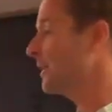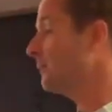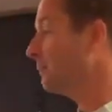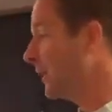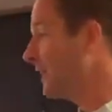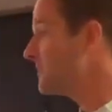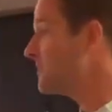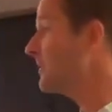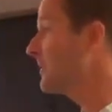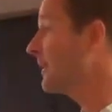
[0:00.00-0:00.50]
The
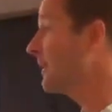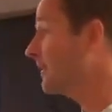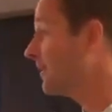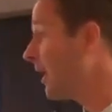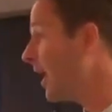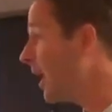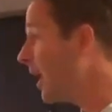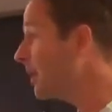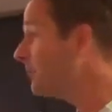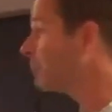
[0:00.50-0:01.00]
blessing that
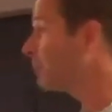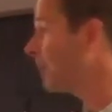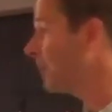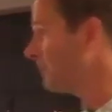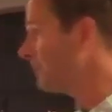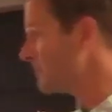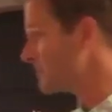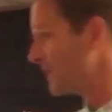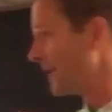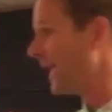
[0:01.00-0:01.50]
God
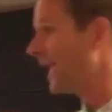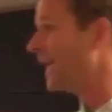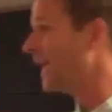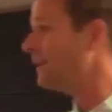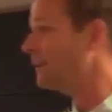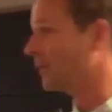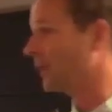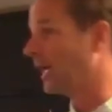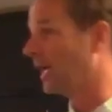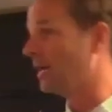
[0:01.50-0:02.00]
promised to
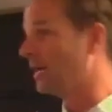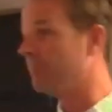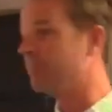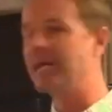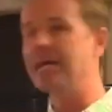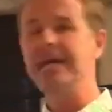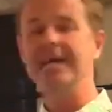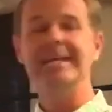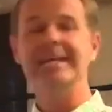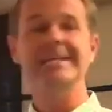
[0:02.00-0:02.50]
Abraham
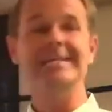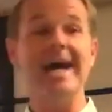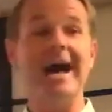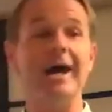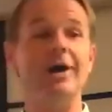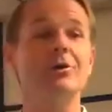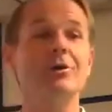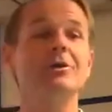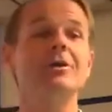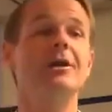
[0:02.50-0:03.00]

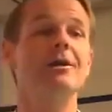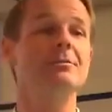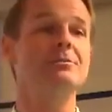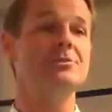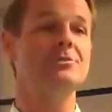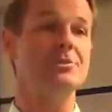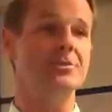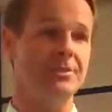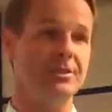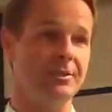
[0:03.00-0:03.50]
now
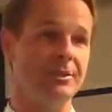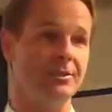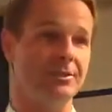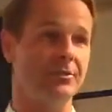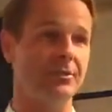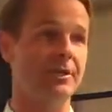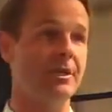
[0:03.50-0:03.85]
comes to you.